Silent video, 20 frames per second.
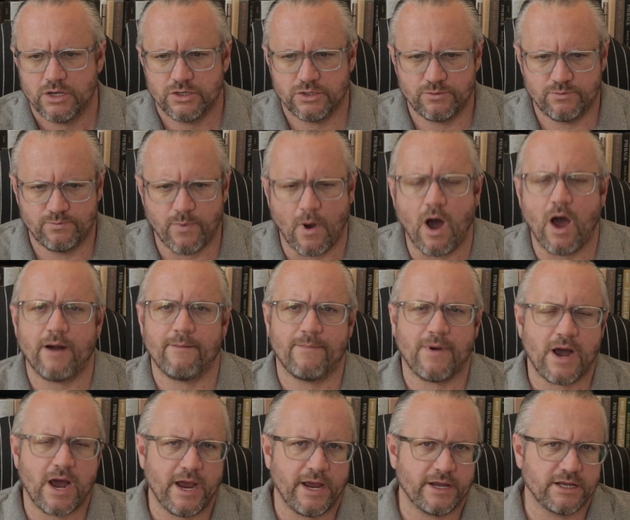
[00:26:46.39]
bond
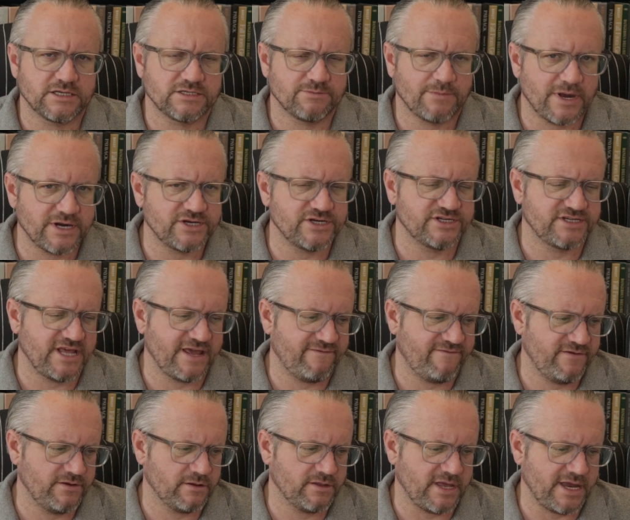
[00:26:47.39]
buying as much as they
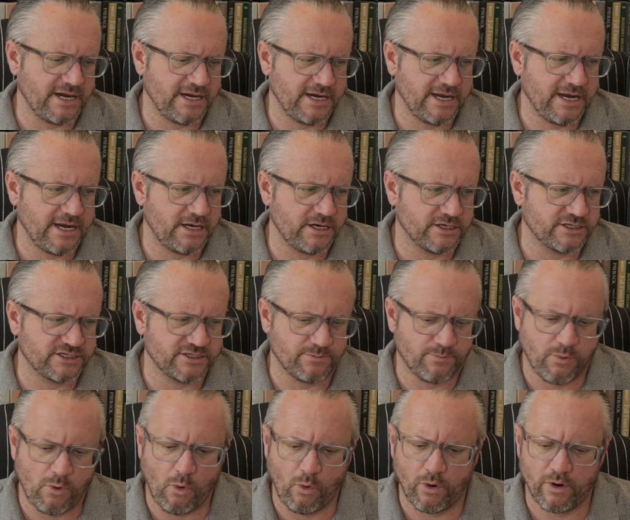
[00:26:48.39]
feel they need to
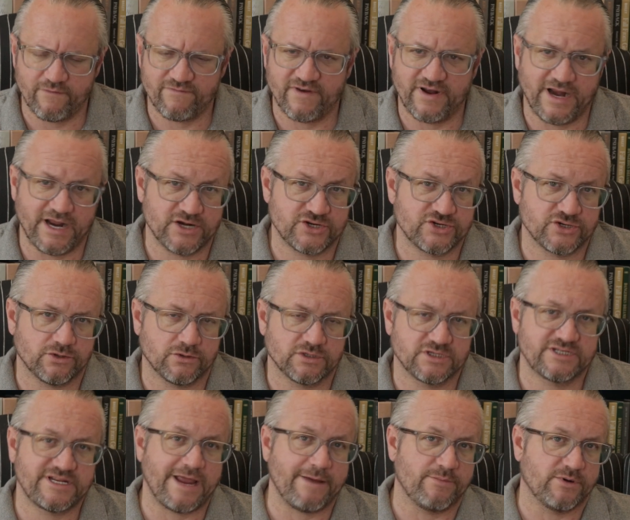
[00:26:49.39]
support financial
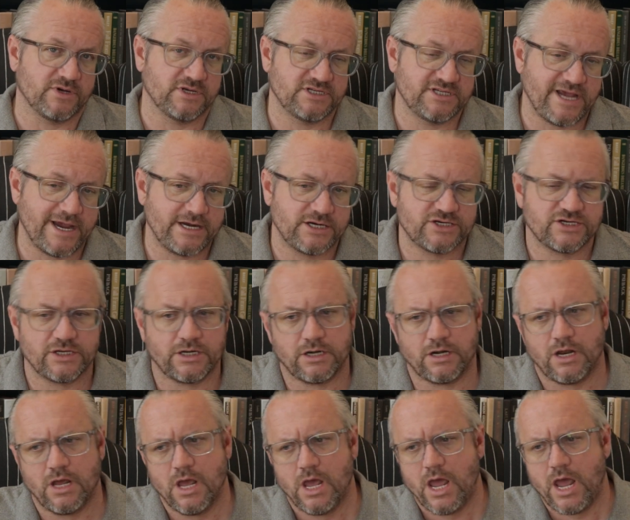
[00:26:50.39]
stabilization,